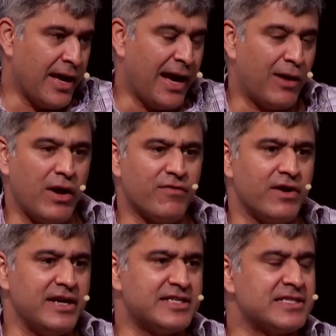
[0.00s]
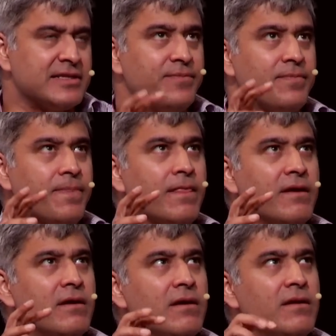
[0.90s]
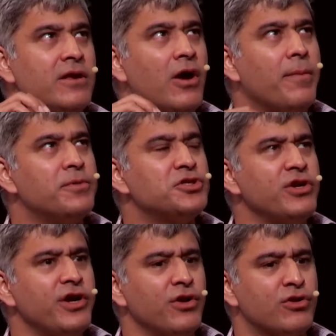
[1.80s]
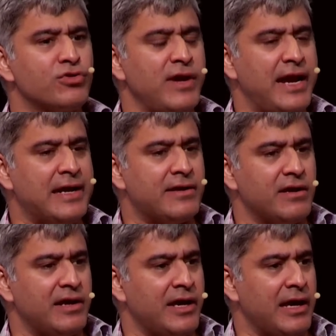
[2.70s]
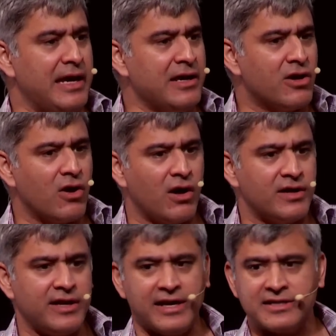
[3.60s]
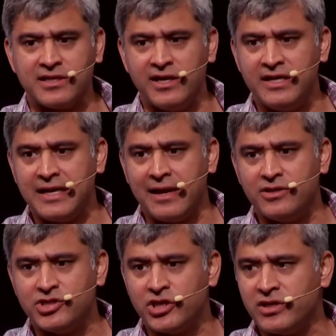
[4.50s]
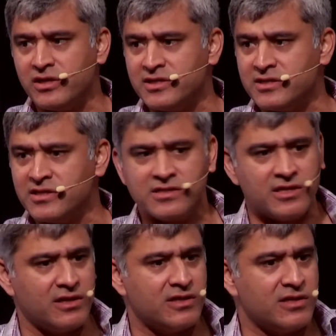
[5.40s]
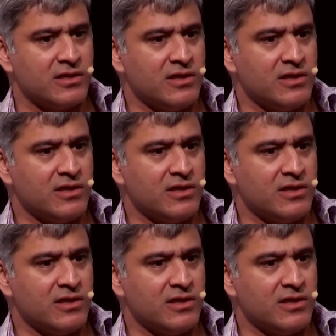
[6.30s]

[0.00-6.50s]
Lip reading: However, it's the opportunity to create a in-context, intelligent assistant